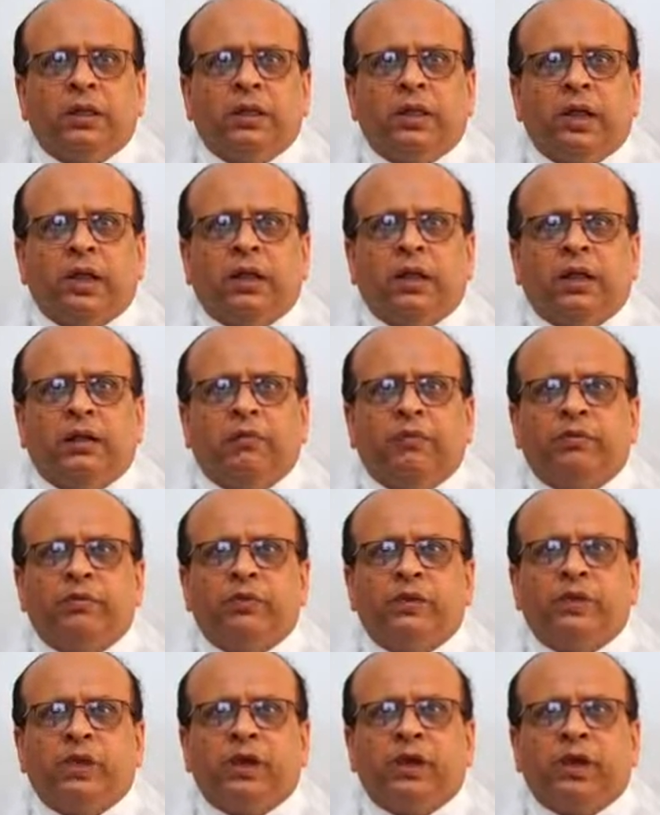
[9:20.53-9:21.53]
that have
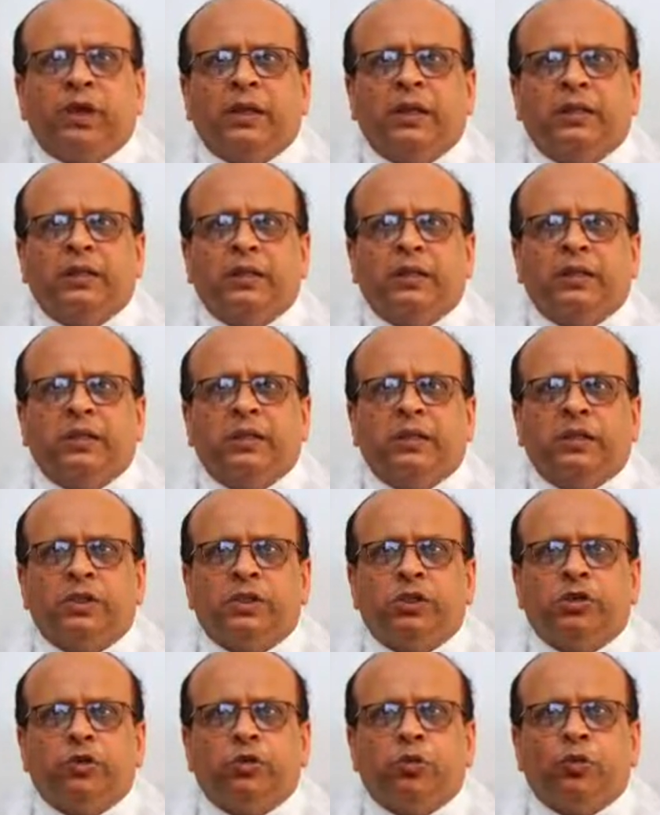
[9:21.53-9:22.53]
sterilized this
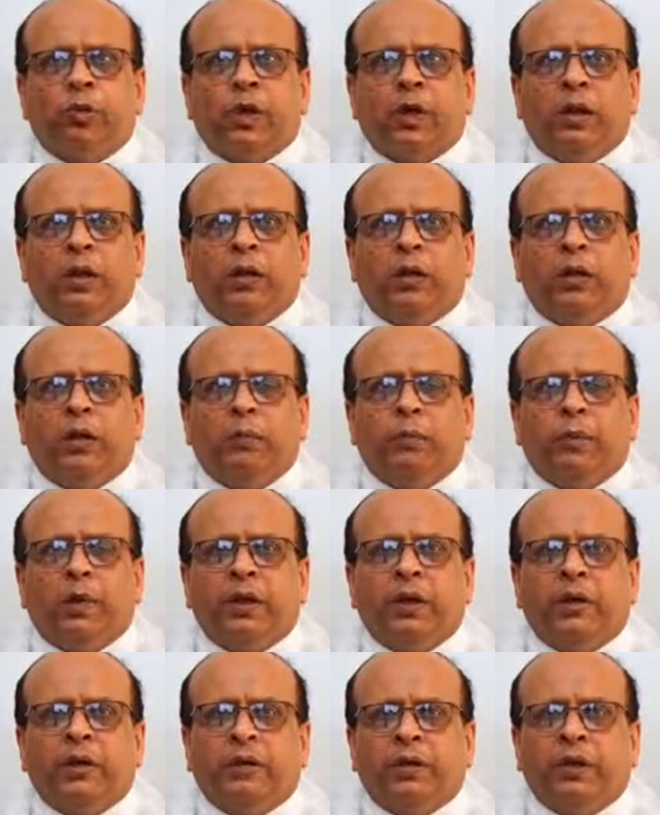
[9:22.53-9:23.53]
tissue while not
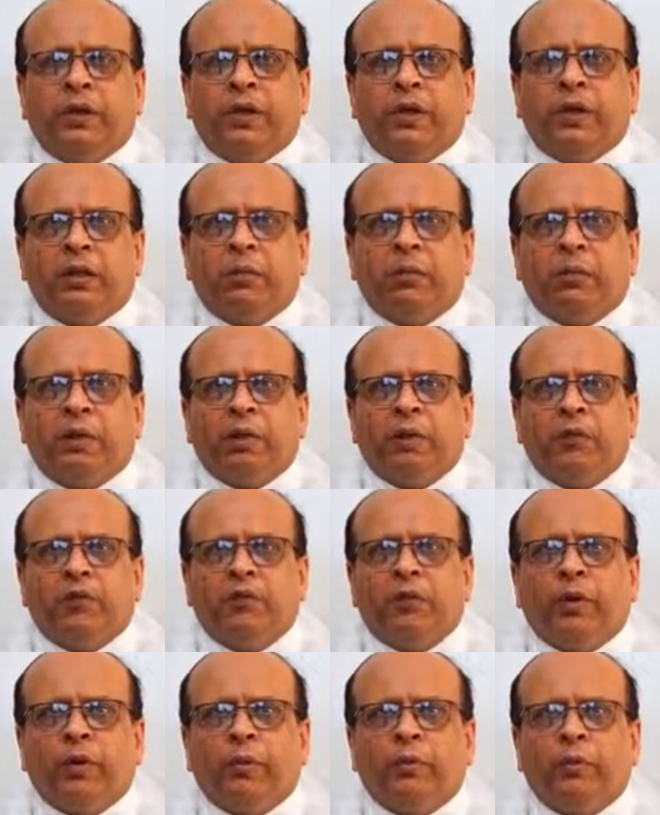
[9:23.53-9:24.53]
penetrating the
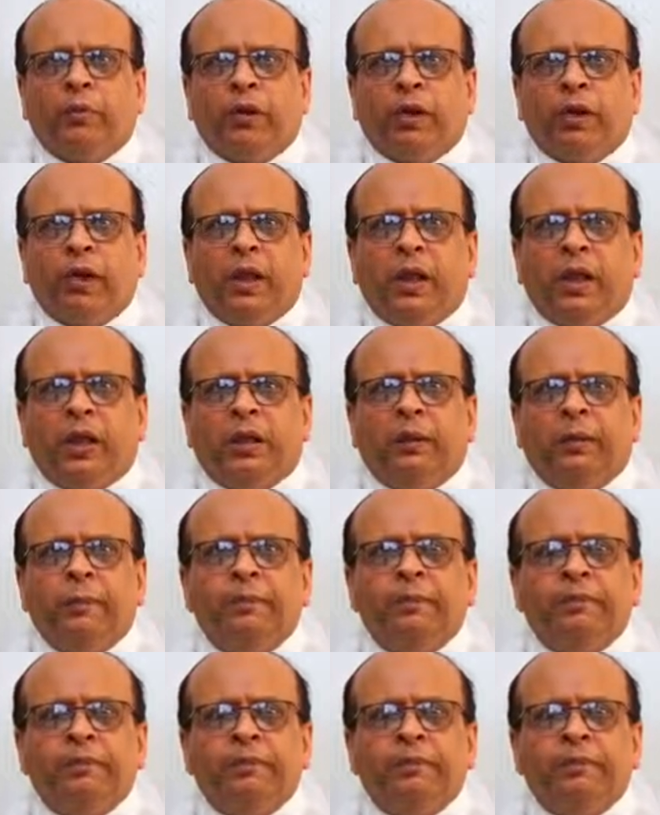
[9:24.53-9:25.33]
biofilm layer.